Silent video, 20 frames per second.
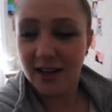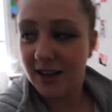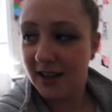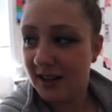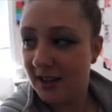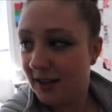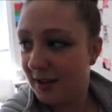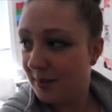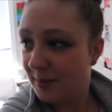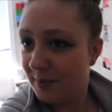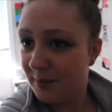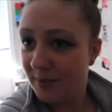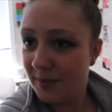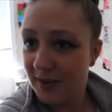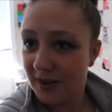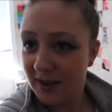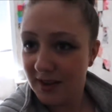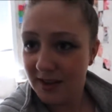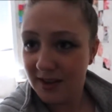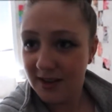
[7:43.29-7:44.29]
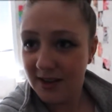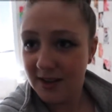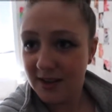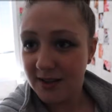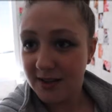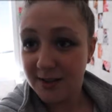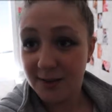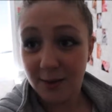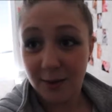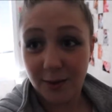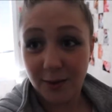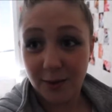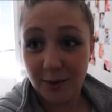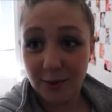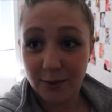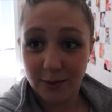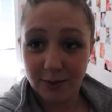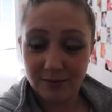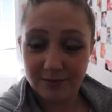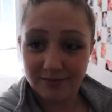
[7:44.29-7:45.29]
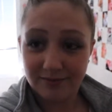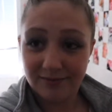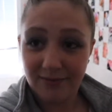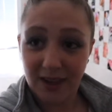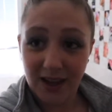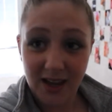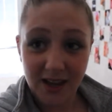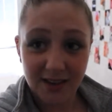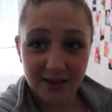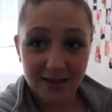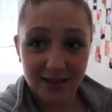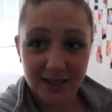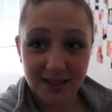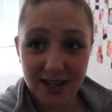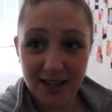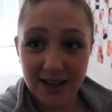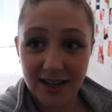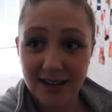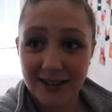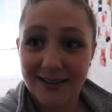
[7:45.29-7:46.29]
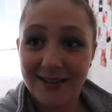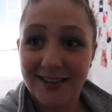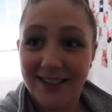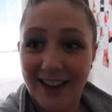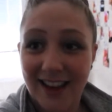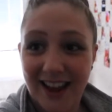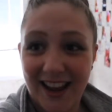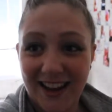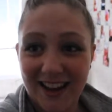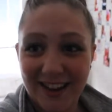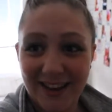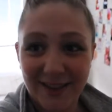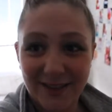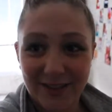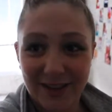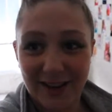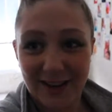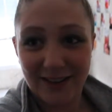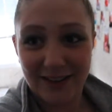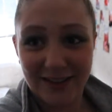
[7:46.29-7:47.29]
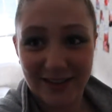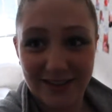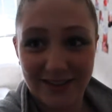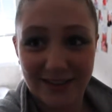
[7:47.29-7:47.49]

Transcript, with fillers: Um, so yeah, just kind of hanging out now.